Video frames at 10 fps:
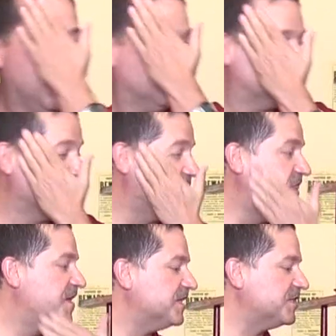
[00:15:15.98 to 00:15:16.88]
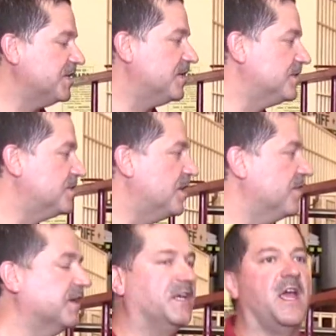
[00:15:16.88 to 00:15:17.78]
So this is
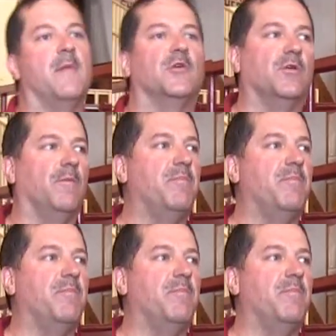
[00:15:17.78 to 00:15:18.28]
the chemical